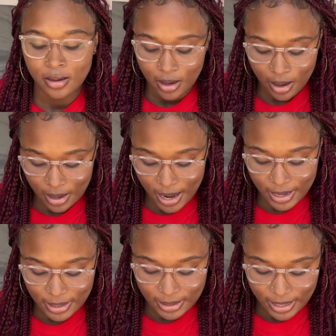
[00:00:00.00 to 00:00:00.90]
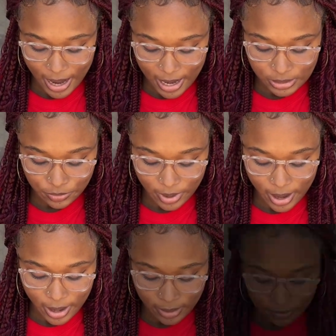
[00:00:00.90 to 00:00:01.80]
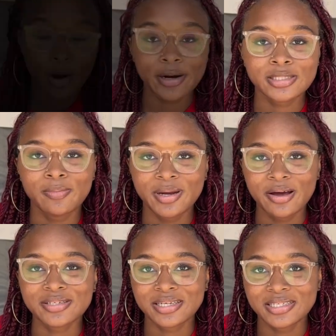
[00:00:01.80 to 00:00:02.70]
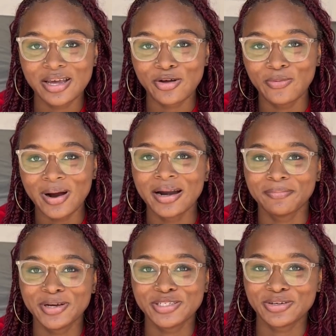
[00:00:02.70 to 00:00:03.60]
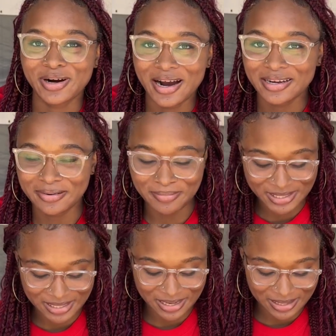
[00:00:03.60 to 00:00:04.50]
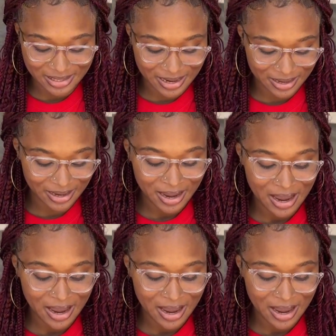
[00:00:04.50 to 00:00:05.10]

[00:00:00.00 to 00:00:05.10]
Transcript: an AED has arrived, or somebody else can take over. I didn't make sure I didn't miss anything.